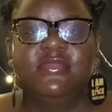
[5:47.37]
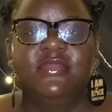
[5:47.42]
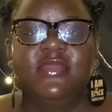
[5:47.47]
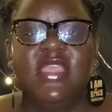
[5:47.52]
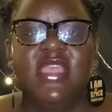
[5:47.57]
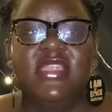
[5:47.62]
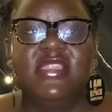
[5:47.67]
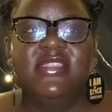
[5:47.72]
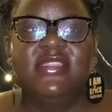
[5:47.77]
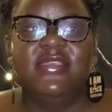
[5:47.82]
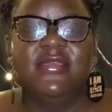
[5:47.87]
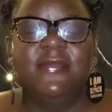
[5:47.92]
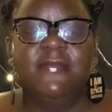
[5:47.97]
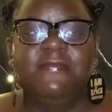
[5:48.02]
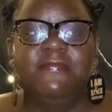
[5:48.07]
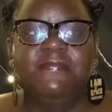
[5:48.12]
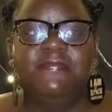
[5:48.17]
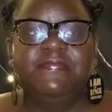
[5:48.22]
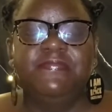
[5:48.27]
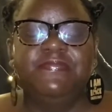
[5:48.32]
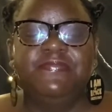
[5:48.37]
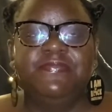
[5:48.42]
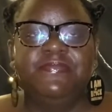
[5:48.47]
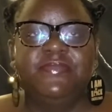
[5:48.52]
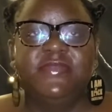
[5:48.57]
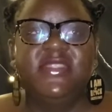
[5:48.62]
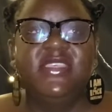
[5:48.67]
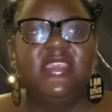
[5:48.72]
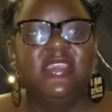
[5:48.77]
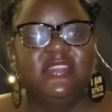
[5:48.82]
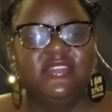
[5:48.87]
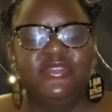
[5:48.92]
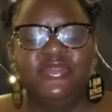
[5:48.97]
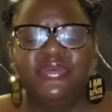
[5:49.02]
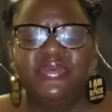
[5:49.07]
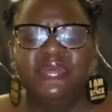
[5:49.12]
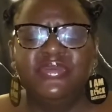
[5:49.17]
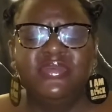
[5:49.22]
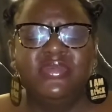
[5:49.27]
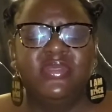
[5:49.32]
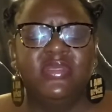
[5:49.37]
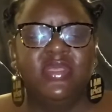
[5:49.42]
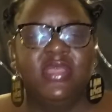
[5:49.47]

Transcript: and yeah, so